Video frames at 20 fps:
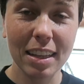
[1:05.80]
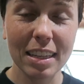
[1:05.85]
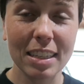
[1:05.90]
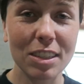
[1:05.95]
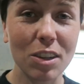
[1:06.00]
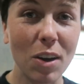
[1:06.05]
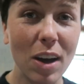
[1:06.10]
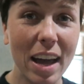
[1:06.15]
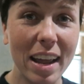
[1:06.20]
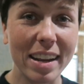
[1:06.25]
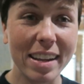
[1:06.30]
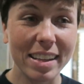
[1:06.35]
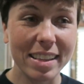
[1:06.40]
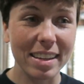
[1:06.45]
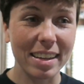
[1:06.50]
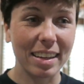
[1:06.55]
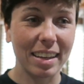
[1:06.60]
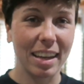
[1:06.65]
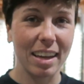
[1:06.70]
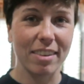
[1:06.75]
let's go ahead and get
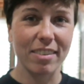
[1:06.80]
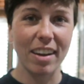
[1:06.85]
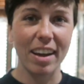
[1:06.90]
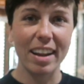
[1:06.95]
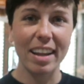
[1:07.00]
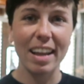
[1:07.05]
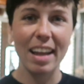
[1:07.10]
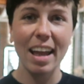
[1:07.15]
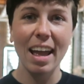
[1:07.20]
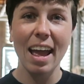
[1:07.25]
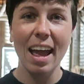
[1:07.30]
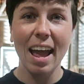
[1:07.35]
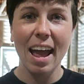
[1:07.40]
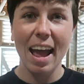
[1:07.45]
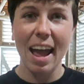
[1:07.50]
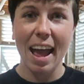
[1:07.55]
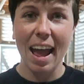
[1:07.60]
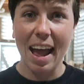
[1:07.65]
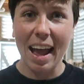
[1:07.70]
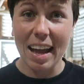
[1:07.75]
the clay ready
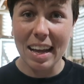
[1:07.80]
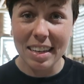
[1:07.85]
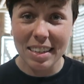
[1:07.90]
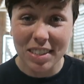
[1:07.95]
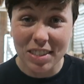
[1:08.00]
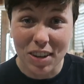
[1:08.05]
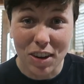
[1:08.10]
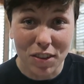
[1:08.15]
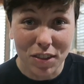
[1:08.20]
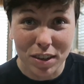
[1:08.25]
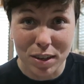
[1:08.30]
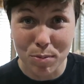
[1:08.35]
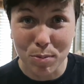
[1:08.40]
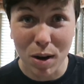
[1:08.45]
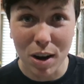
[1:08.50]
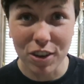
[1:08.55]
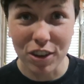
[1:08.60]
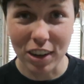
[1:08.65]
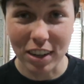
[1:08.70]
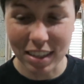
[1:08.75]
and start this
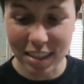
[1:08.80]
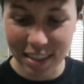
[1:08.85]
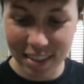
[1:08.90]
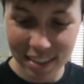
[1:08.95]
project.